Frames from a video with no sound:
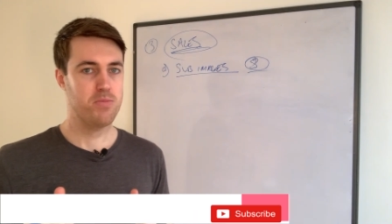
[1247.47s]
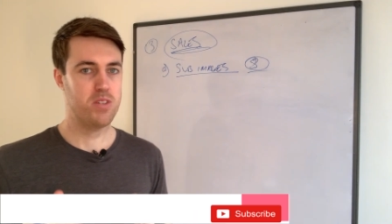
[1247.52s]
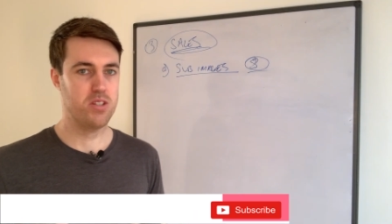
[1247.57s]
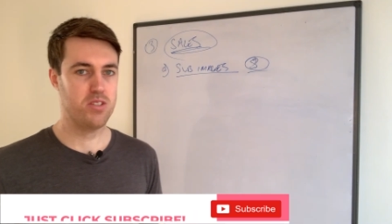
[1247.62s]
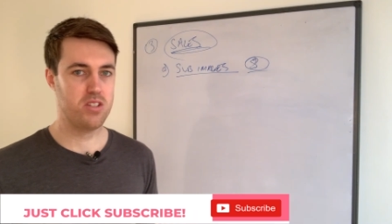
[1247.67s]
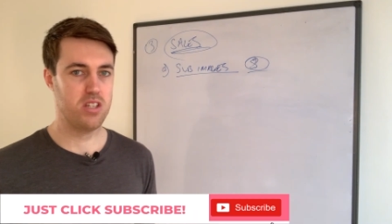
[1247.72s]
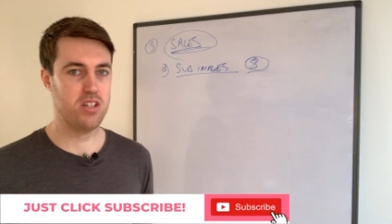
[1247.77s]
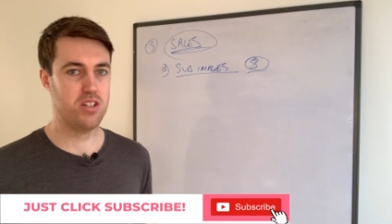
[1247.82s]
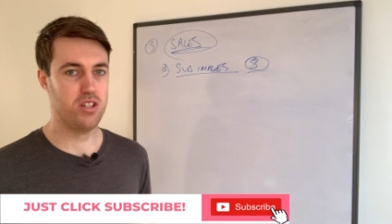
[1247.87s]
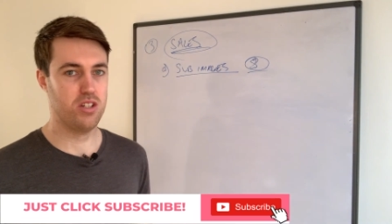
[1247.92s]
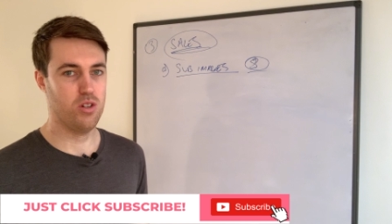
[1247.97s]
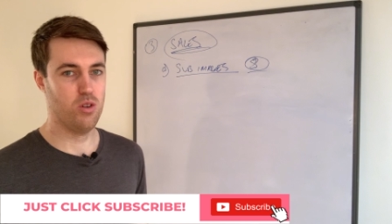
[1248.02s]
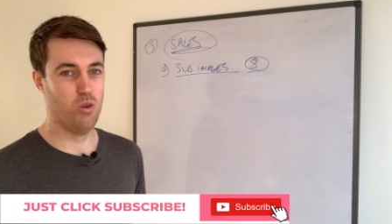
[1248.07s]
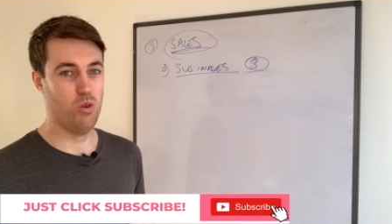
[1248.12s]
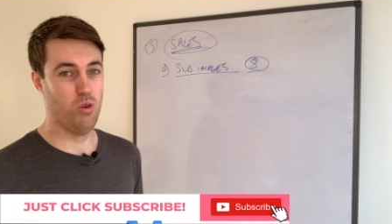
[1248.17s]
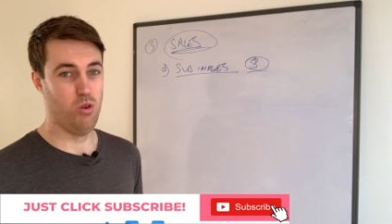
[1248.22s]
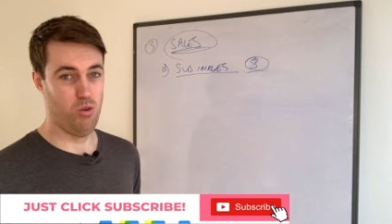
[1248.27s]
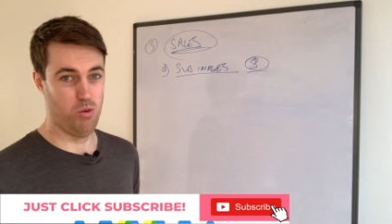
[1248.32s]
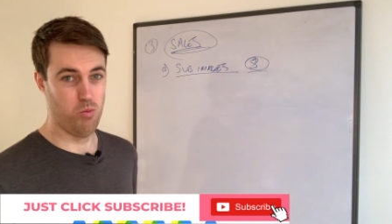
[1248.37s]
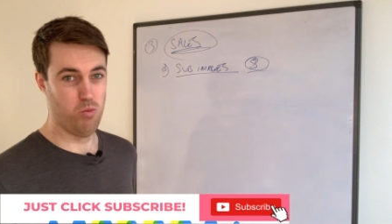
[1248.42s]
decision,
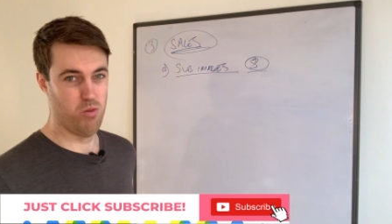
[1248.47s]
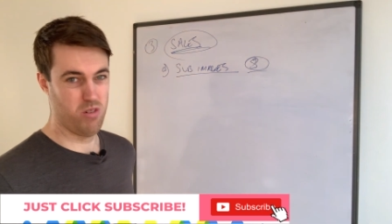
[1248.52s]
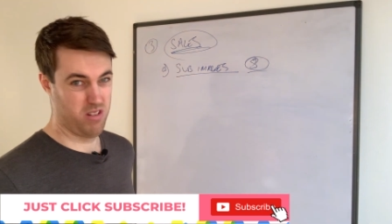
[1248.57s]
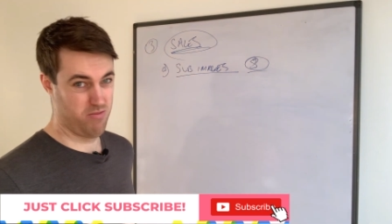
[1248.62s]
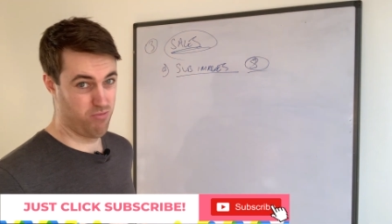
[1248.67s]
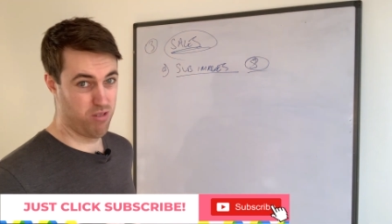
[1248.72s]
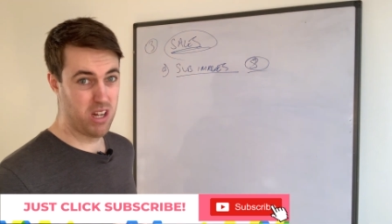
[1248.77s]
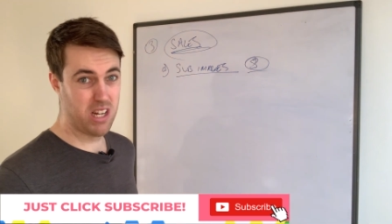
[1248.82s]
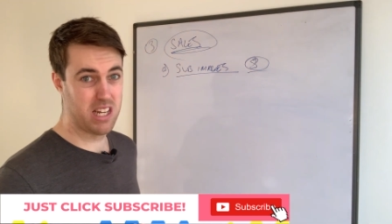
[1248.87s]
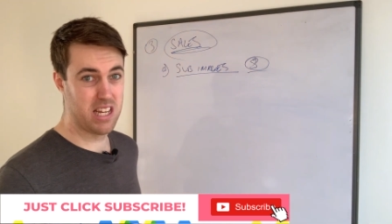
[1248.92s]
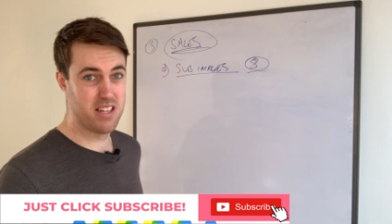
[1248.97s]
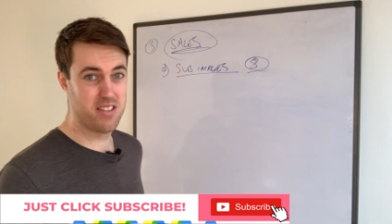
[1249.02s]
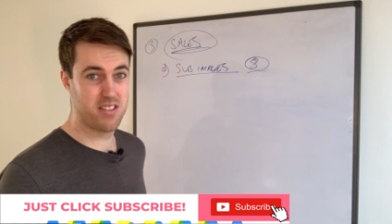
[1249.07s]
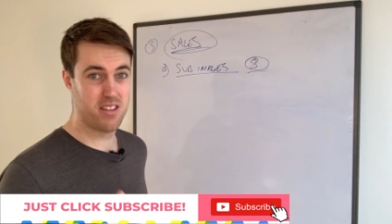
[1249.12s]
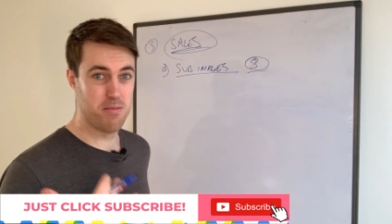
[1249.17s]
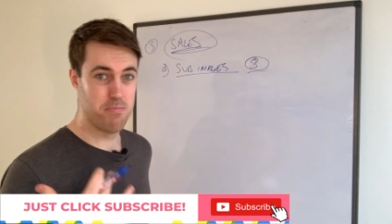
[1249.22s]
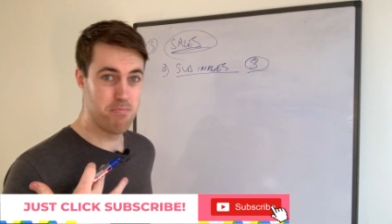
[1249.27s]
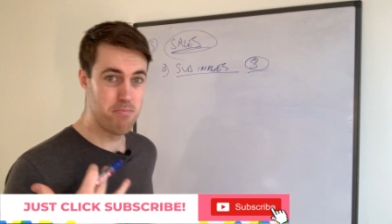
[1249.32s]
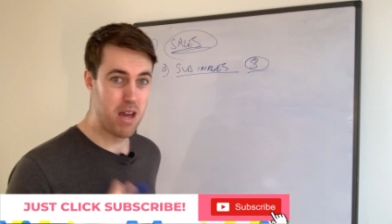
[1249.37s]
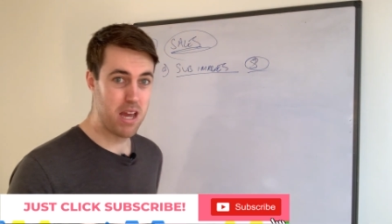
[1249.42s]
or, or it really is
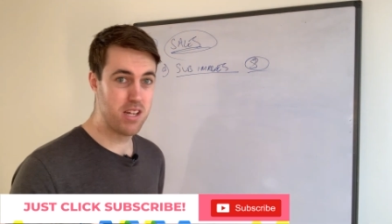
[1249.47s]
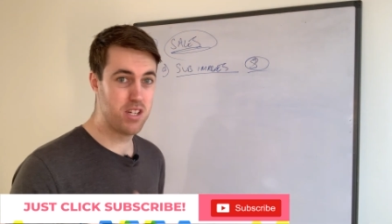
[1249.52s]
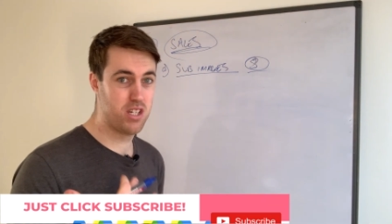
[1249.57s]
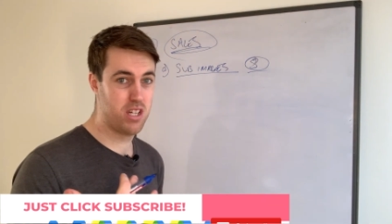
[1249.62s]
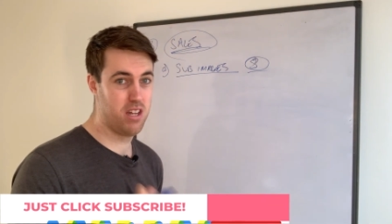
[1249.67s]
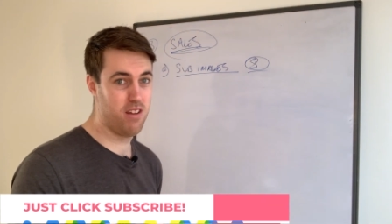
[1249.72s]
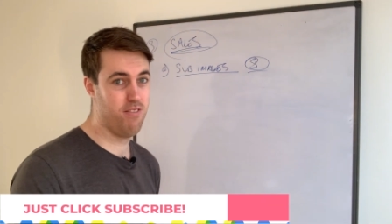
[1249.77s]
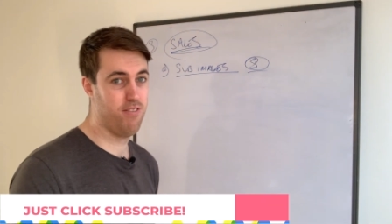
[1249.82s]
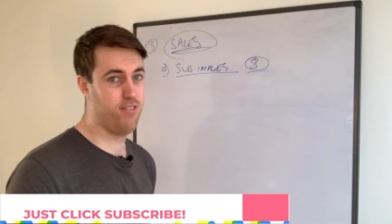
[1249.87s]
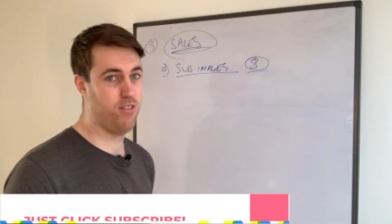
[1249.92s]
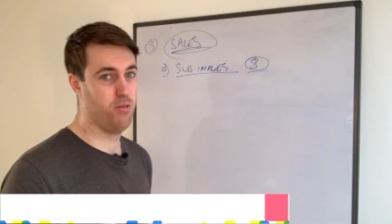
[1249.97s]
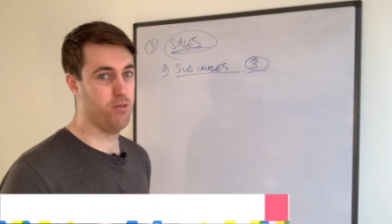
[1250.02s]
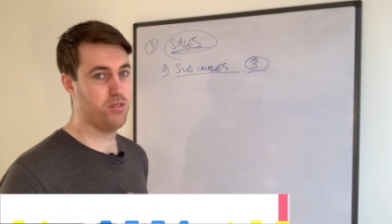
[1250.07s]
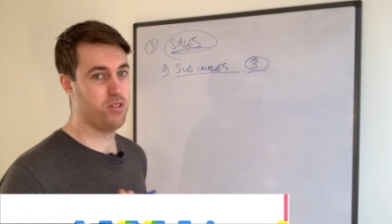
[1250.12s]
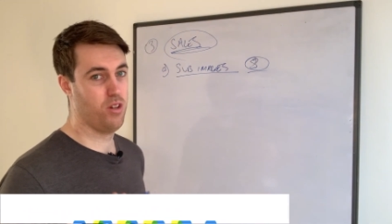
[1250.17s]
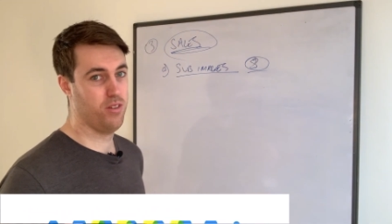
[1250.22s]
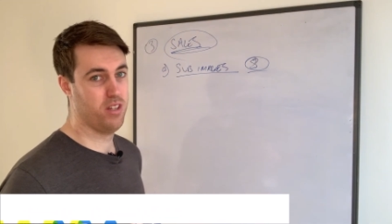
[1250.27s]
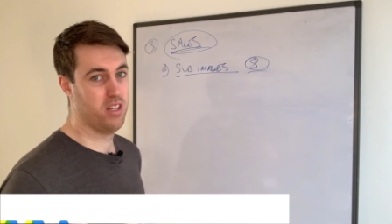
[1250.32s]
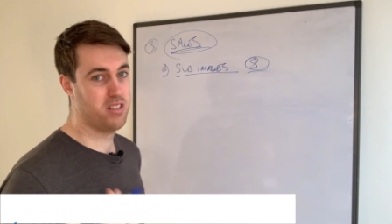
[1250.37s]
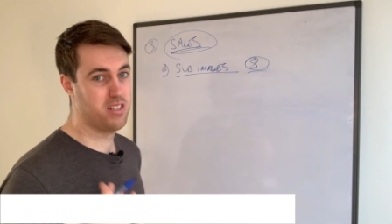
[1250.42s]
the major
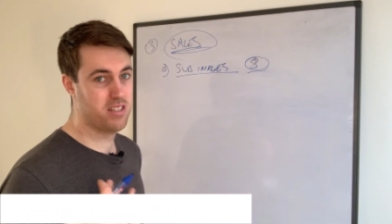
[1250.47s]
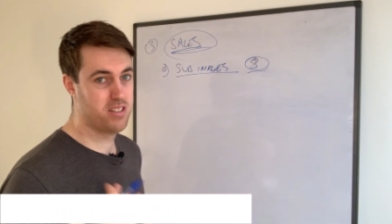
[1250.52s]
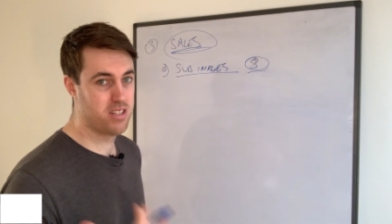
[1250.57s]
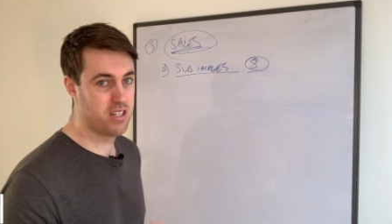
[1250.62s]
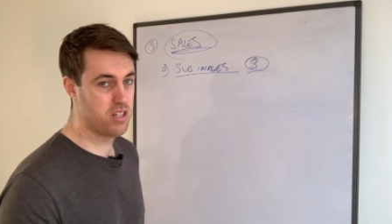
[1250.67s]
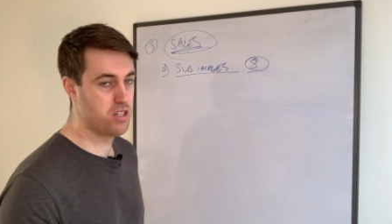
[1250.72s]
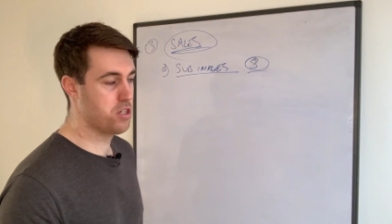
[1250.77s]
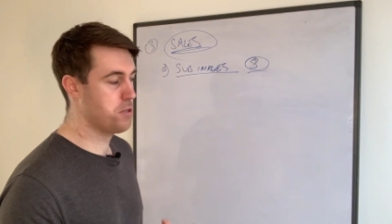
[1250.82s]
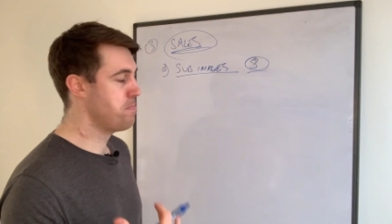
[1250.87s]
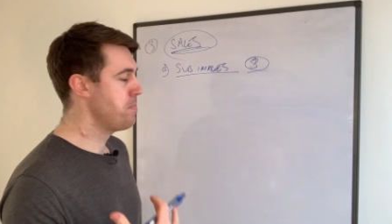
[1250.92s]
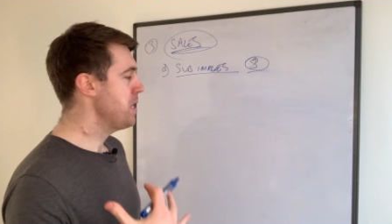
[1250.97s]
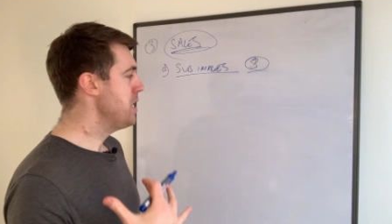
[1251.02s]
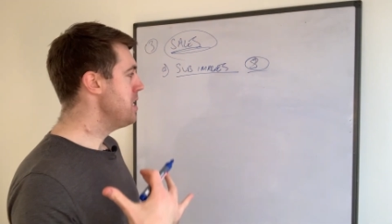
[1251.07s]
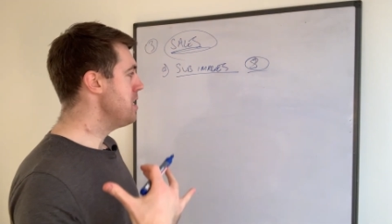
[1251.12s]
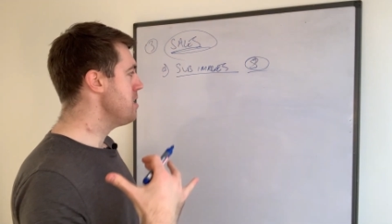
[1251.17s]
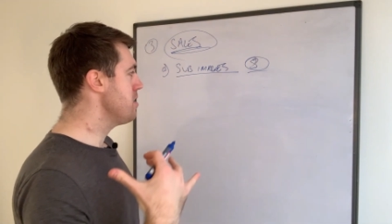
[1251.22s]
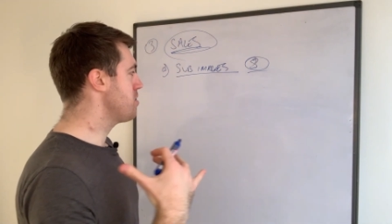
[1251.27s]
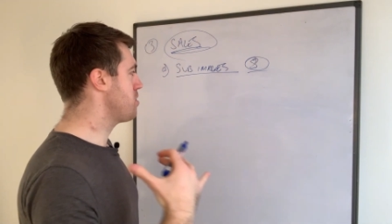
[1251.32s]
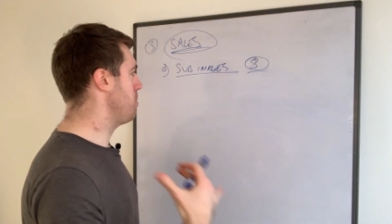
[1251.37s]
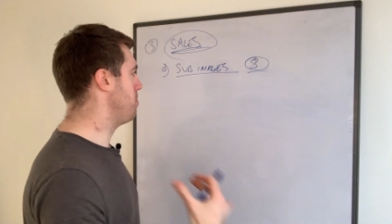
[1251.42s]
influence on their decision
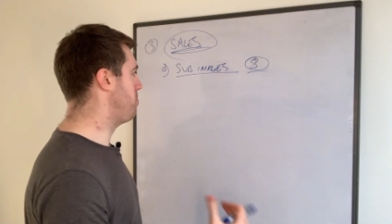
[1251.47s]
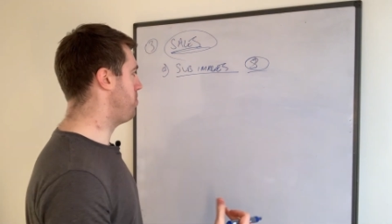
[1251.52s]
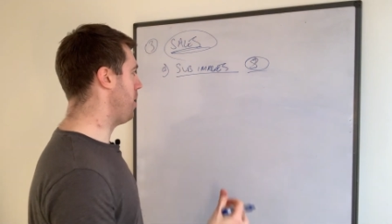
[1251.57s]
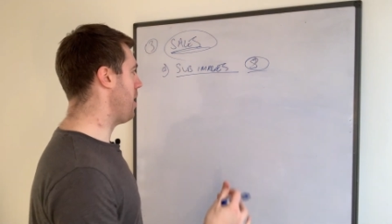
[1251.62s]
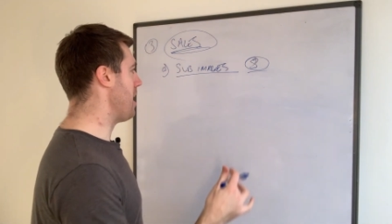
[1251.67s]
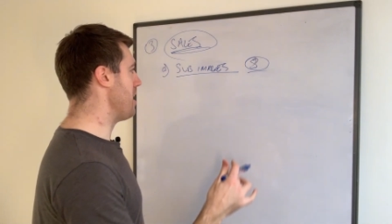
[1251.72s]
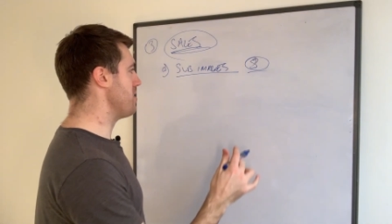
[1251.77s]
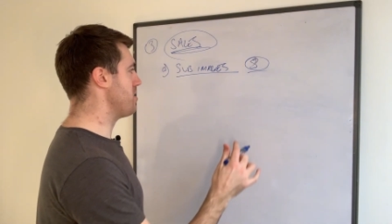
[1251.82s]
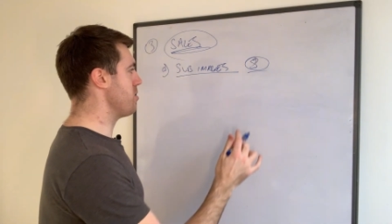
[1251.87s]
to buy.